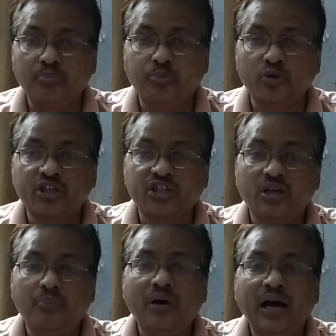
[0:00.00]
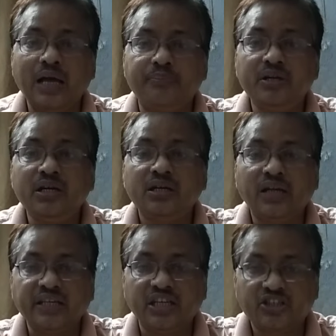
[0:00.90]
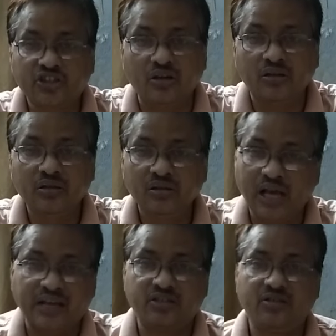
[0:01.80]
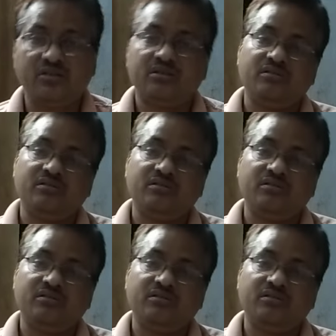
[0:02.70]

process of hybridization. Thanks.